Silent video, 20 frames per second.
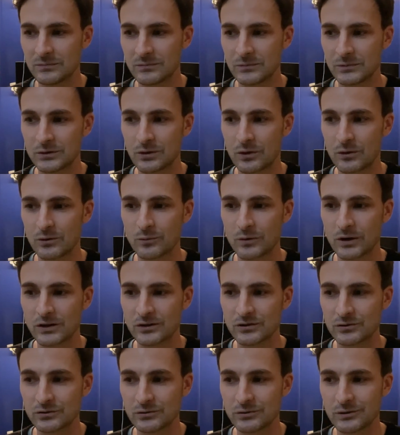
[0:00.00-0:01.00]
don't want
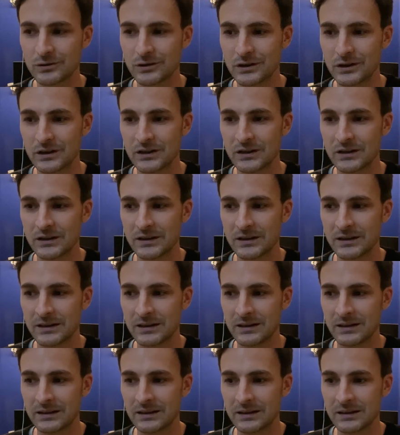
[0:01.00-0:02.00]
to
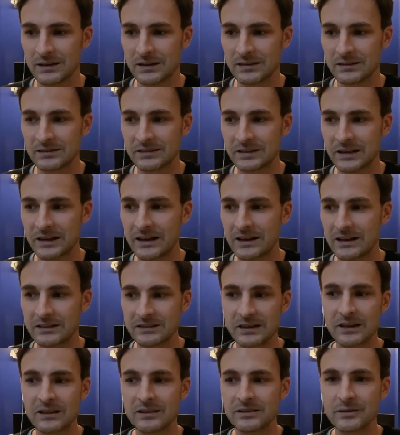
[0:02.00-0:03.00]

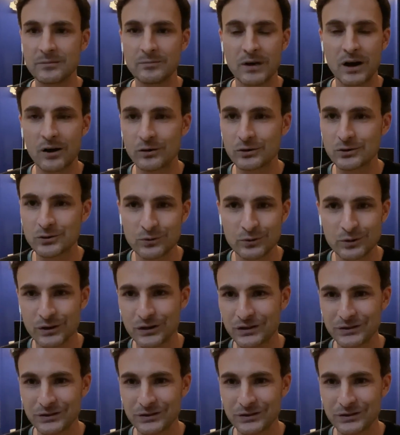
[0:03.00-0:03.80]
tell them how to